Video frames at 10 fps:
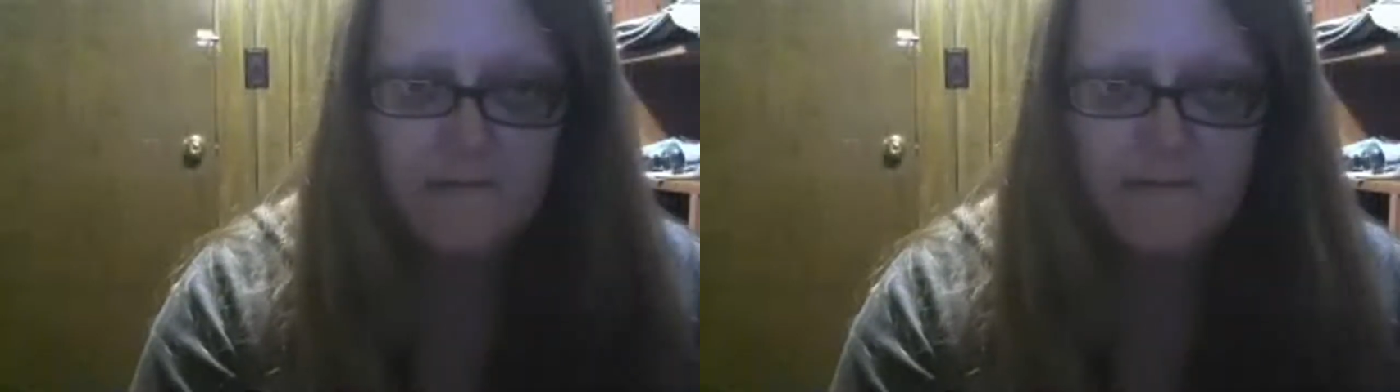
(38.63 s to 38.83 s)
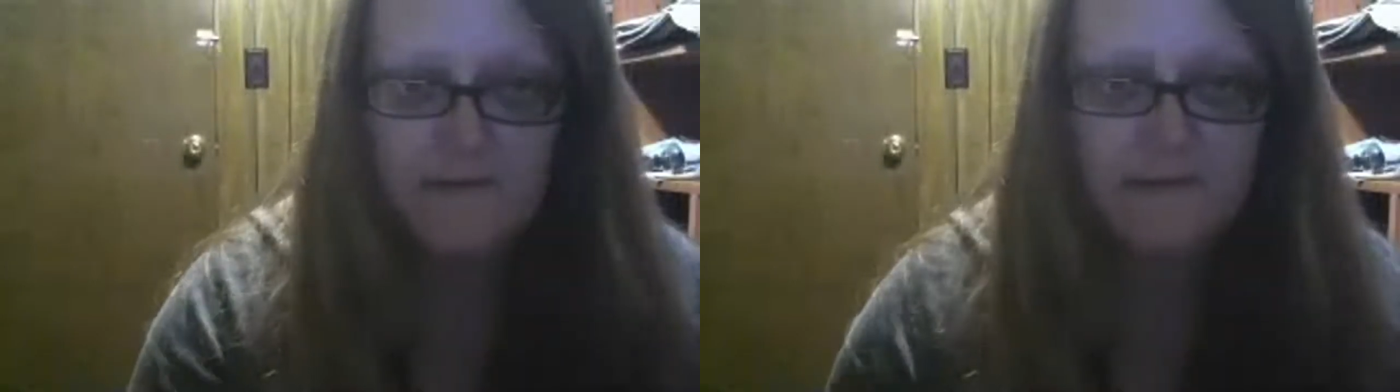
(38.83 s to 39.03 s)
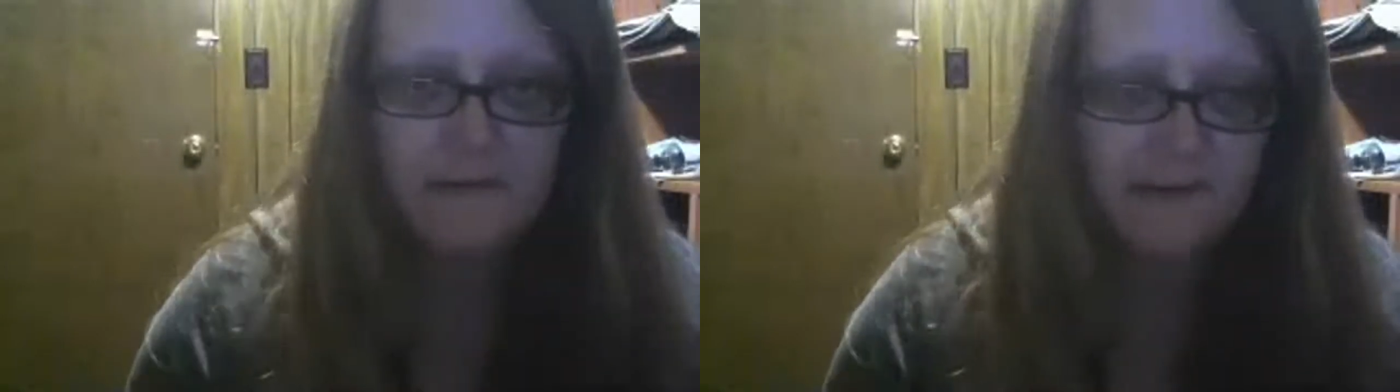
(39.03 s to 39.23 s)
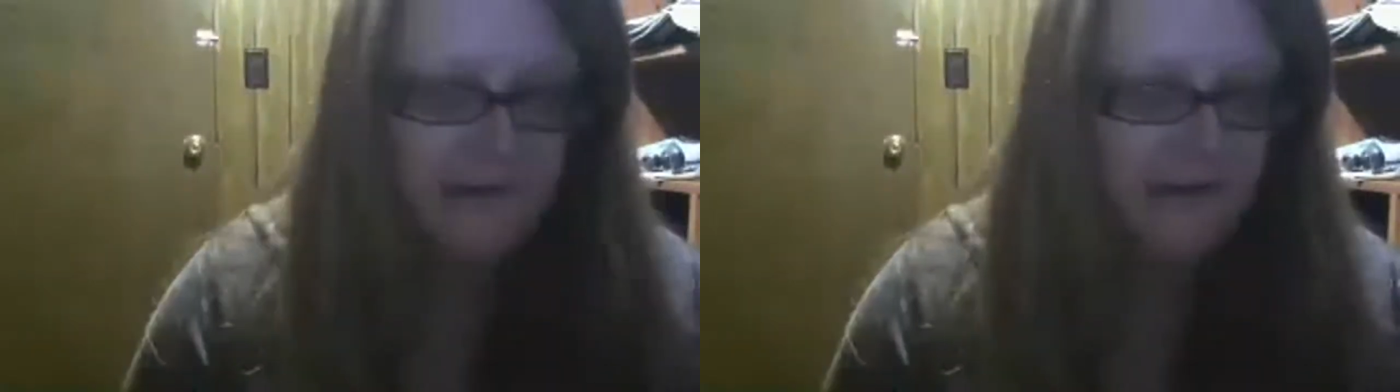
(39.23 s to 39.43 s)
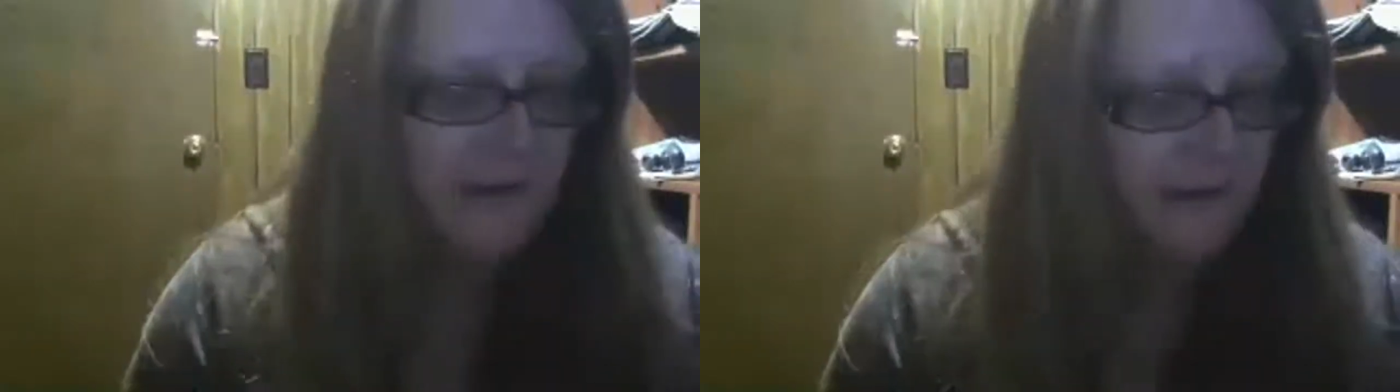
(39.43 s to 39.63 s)

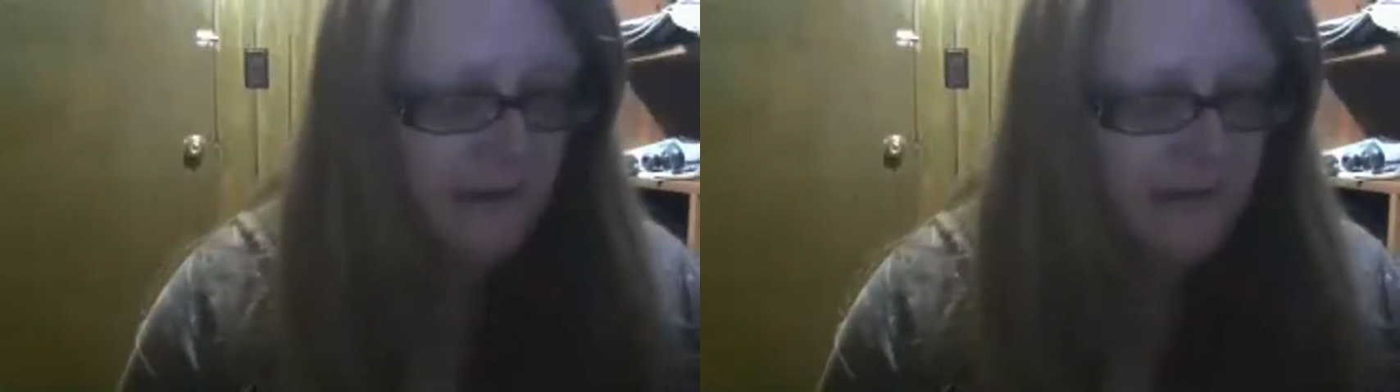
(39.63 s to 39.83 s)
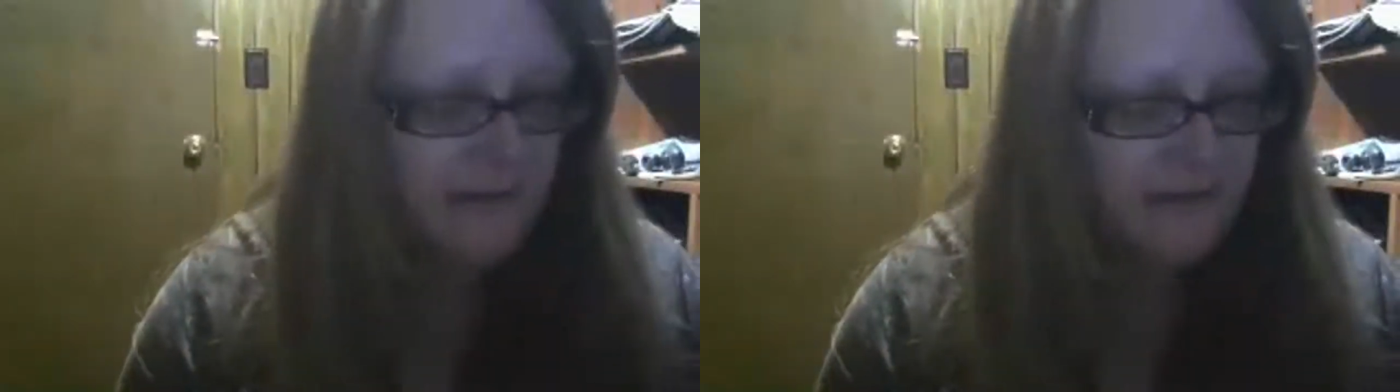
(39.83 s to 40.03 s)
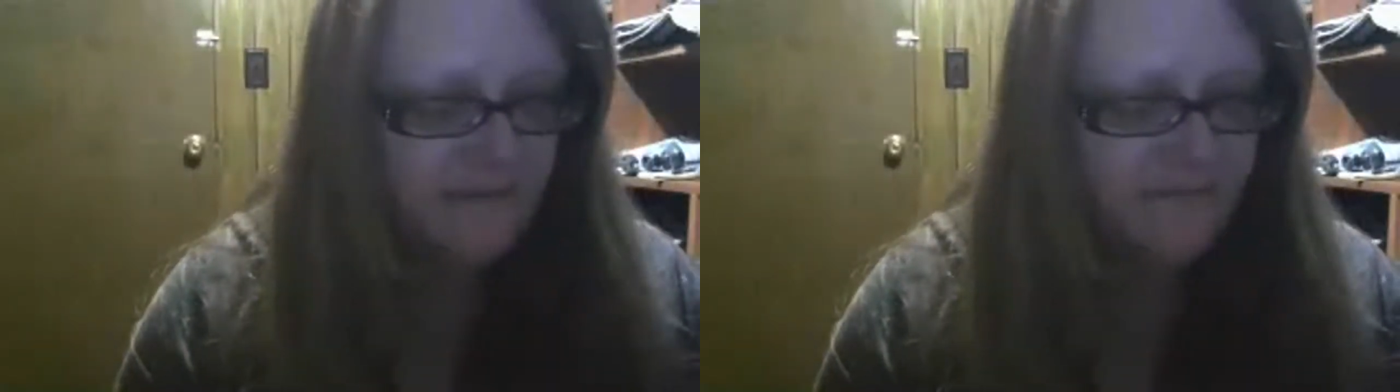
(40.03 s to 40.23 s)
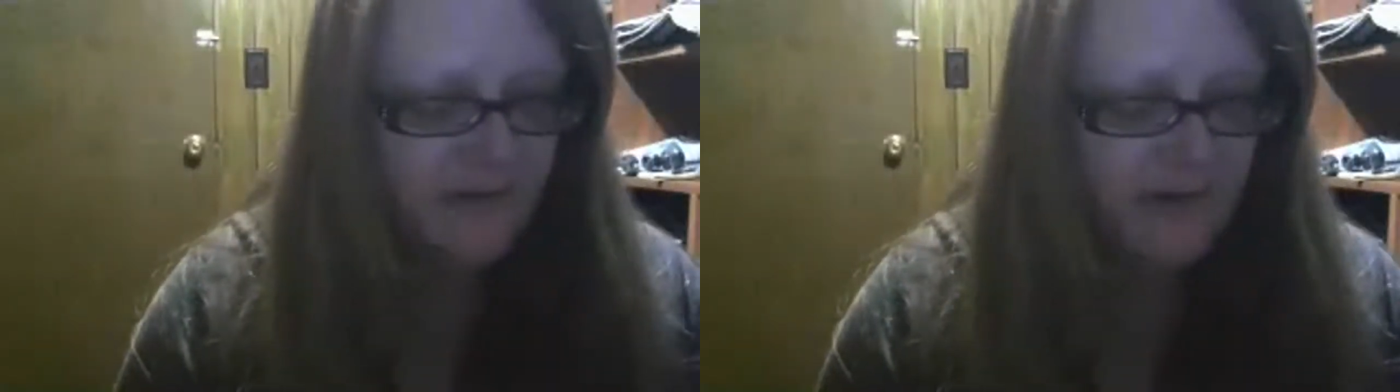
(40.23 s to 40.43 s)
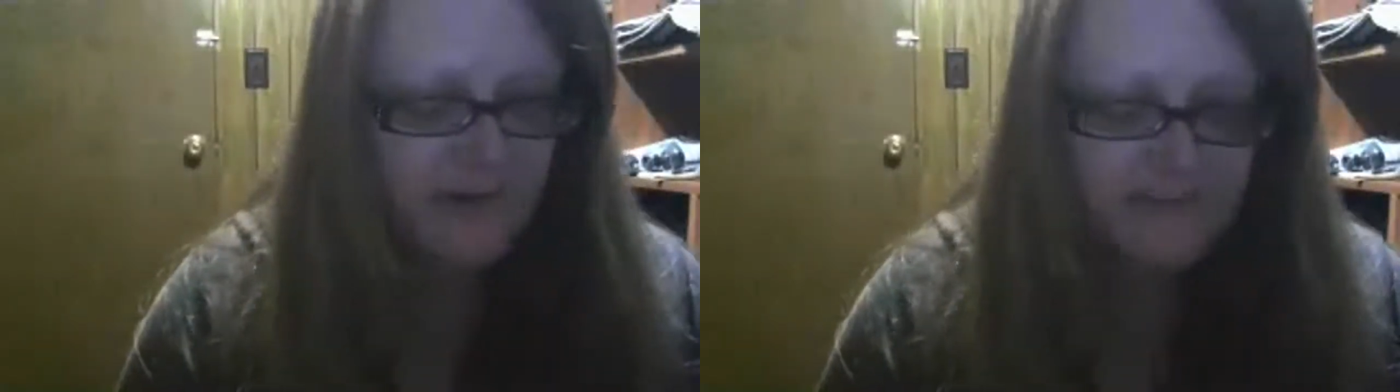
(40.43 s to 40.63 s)
mainly this time